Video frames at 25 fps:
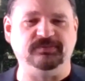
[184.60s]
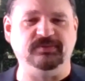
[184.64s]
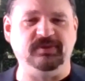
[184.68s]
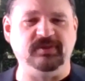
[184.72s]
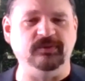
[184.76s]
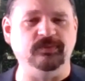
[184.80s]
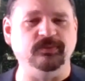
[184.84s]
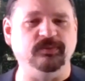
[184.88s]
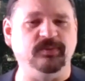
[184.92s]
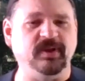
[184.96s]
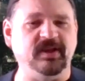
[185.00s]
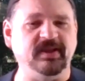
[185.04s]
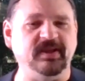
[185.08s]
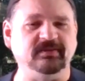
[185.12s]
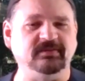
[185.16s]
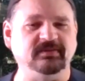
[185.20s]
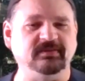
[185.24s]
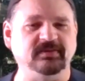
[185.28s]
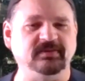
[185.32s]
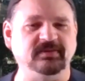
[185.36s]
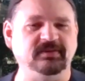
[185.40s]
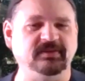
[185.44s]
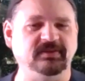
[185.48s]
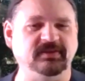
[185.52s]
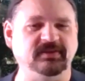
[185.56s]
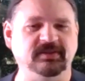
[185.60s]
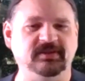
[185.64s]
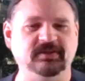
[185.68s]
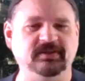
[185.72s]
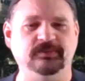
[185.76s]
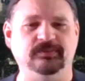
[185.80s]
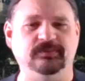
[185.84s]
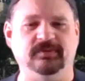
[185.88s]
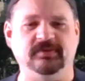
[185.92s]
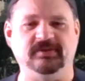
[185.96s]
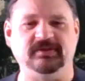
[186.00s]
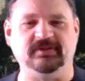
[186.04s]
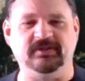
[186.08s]
what you
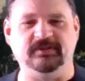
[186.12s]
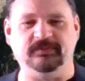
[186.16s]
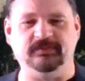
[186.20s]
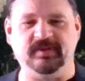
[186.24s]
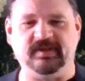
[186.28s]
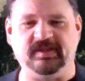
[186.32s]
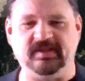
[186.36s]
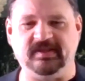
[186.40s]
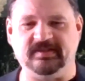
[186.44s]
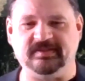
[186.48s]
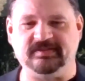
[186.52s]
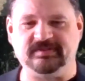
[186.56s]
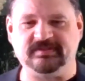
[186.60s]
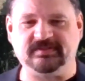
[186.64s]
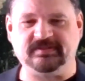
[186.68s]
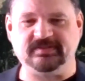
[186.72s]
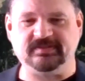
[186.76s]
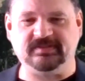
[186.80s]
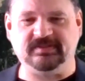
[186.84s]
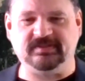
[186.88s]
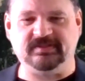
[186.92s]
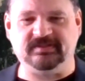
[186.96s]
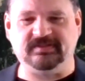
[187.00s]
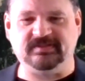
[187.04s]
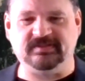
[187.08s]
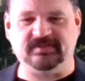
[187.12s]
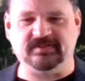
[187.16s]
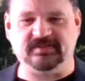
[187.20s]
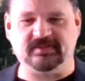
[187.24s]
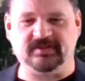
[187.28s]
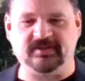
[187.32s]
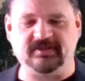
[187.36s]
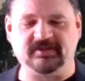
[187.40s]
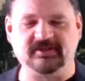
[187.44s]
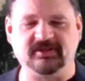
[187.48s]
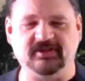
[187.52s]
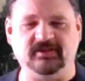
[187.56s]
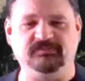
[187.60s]
were doing as a
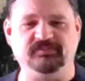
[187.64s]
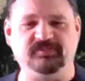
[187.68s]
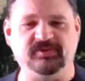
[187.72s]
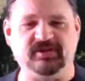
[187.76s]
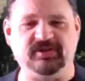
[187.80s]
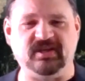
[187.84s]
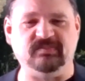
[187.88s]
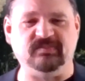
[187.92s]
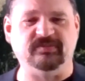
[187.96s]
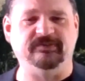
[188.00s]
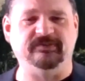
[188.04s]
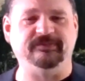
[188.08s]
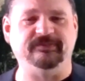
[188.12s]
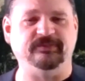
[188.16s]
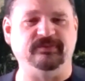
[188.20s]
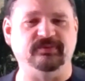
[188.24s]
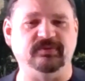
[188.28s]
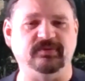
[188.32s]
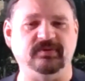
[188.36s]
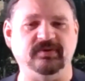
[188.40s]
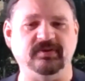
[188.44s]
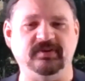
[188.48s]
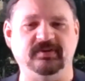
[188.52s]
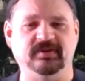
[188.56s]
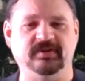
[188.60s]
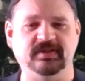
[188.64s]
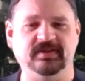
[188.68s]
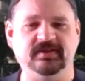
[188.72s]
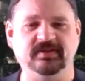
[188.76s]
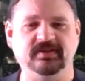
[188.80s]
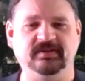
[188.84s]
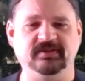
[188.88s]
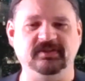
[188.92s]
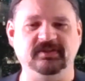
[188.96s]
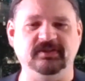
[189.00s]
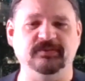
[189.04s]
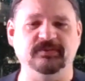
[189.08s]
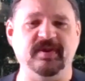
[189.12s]
company before
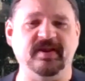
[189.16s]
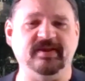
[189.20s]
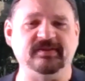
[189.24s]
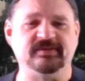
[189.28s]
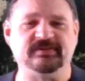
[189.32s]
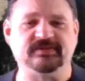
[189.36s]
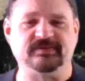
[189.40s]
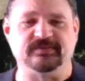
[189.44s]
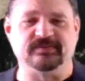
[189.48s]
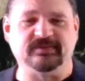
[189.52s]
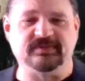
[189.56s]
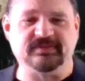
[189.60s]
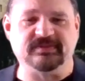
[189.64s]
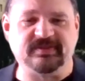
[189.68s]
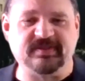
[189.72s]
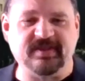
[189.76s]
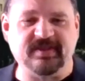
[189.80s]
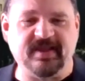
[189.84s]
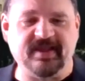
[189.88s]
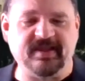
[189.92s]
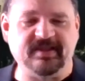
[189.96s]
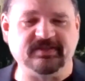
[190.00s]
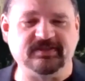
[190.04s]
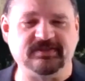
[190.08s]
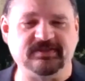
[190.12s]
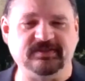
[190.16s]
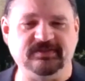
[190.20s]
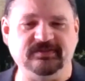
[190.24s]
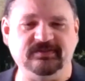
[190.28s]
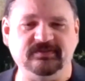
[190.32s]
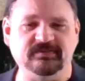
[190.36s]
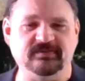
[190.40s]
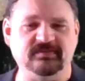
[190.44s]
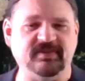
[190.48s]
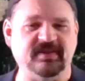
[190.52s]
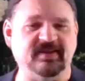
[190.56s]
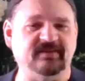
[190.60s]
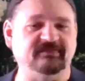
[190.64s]
you outsourced that to
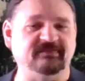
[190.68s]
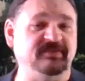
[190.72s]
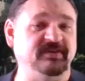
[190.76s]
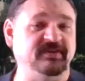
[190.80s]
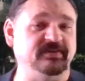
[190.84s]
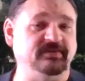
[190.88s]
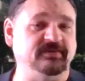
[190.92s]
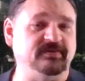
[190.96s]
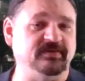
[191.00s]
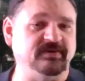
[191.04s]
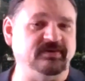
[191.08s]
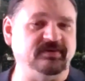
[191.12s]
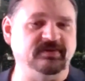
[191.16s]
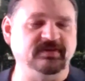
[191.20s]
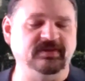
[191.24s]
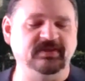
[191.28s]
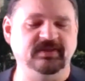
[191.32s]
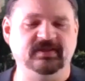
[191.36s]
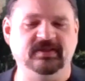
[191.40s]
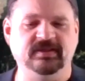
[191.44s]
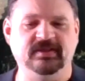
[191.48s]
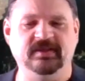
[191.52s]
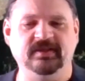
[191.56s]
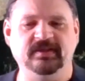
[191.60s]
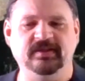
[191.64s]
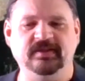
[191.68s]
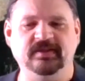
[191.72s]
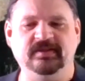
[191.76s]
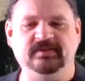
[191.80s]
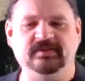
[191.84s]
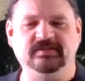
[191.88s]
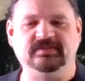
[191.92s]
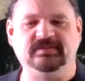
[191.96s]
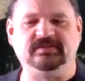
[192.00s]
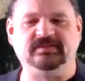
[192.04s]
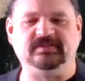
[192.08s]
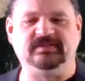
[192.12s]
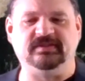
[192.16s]
that vendor.
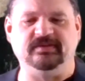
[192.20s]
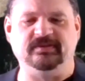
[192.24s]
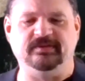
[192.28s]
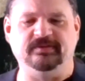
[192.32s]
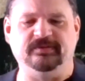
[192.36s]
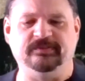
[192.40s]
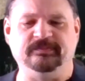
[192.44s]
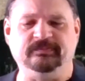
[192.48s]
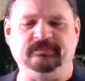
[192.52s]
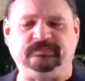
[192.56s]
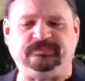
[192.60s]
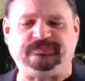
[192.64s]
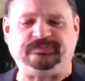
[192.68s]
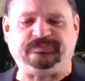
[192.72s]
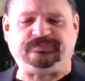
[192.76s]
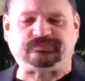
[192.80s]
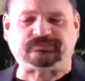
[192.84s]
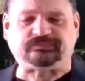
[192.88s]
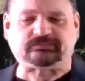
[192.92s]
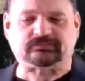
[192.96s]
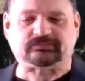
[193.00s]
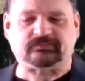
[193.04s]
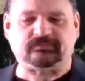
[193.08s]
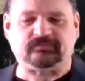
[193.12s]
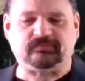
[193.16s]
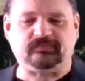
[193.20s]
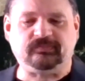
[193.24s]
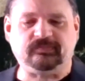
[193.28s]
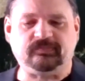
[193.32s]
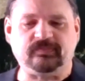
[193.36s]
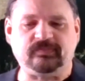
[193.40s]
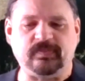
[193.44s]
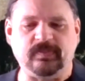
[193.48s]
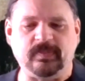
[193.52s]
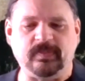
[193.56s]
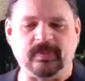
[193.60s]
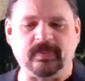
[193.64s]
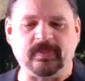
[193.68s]
So,
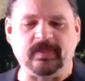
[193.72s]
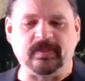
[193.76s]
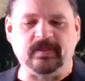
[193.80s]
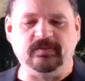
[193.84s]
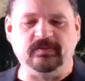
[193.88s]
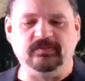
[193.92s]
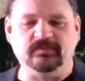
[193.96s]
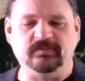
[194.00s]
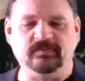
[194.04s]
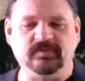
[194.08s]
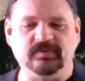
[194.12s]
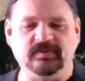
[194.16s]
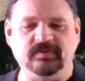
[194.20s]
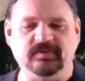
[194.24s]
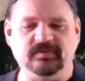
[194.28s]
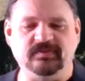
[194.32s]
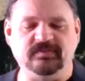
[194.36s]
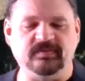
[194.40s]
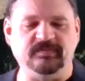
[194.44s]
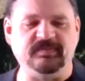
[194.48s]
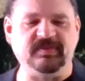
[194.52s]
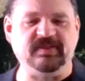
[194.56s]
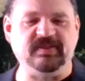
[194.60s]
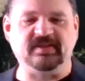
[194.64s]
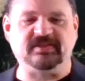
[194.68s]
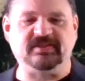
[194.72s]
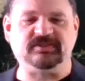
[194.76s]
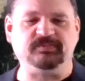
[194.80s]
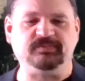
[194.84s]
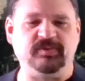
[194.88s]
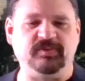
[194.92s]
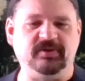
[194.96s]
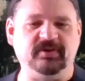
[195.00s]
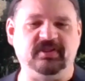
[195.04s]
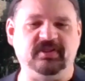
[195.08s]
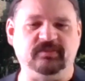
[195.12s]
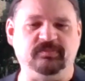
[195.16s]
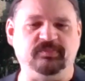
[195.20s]
I mean, that's
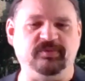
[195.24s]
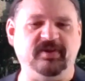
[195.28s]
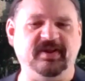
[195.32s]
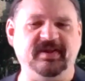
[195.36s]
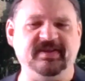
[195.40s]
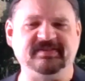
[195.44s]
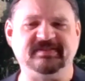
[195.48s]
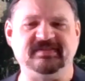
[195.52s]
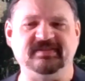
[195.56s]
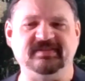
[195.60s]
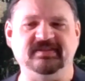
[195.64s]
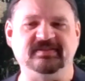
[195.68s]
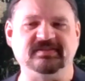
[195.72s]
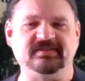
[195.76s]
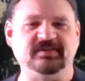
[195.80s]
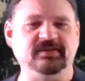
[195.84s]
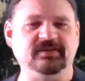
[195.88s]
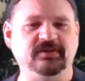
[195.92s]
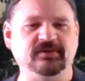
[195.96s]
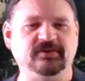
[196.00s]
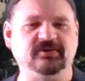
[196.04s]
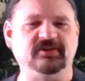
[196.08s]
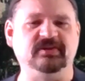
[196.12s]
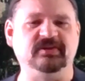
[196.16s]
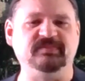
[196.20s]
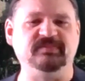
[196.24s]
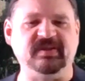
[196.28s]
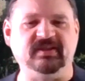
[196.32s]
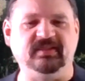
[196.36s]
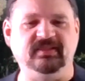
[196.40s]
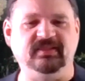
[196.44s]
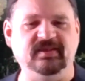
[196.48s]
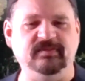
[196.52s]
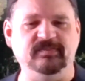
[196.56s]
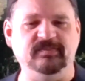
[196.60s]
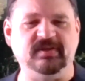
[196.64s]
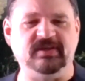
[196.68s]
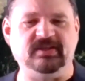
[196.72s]
part of the process. You're going to be
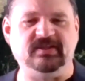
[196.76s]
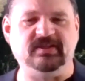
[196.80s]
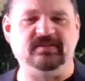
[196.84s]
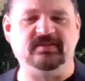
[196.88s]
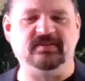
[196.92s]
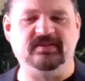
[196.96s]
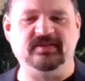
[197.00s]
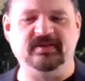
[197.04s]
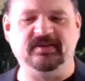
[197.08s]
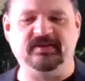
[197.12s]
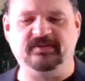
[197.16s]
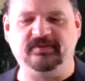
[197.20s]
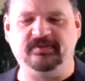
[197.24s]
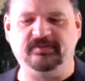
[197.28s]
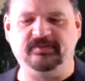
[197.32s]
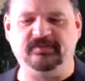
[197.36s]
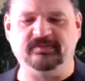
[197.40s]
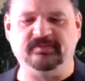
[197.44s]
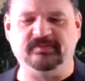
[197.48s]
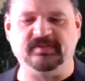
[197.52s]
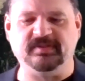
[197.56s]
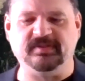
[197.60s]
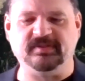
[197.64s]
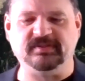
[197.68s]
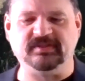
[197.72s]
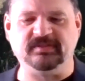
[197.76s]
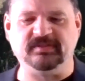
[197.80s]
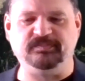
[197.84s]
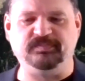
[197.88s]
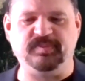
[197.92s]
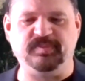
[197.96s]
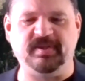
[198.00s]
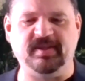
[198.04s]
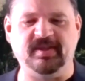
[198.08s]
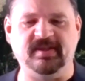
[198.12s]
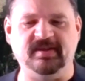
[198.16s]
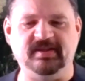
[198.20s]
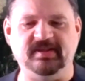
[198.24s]
limited, though,
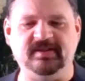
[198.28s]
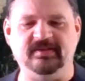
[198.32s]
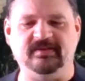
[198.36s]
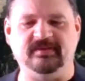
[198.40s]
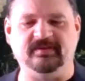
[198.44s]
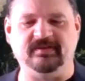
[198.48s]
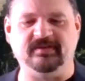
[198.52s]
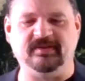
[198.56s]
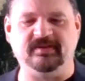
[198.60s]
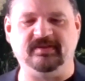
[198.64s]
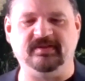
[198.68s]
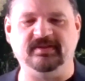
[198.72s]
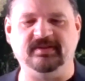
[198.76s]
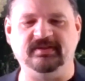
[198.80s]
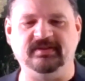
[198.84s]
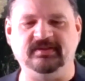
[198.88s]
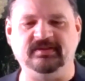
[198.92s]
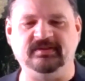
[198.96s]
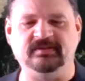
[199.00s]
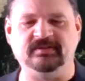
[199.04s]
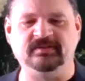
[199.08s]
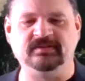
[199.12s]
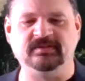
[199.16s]
depending on